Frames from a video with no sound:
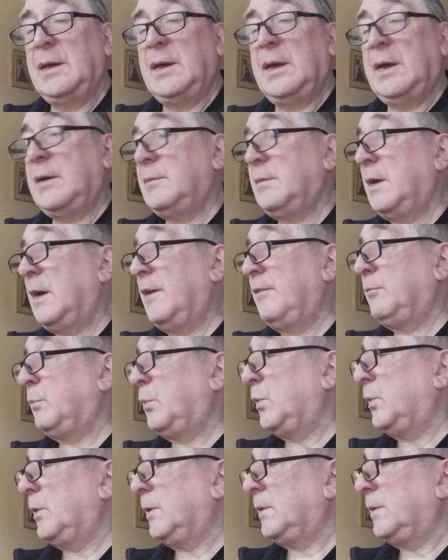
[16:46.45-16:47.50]
I've
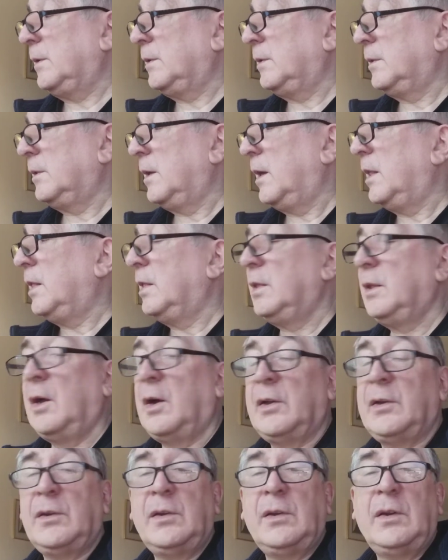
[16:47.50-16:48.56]
put a
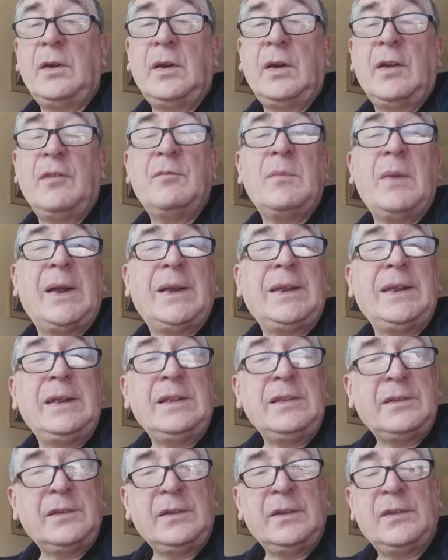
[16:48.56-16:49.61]
lot of money
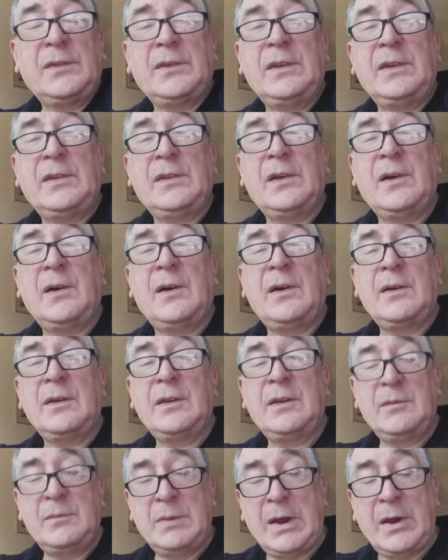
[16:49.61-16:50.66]
into this guitar,
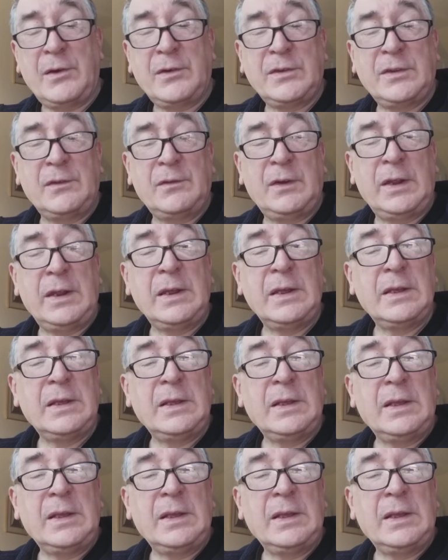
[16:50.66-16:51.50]
comparatively,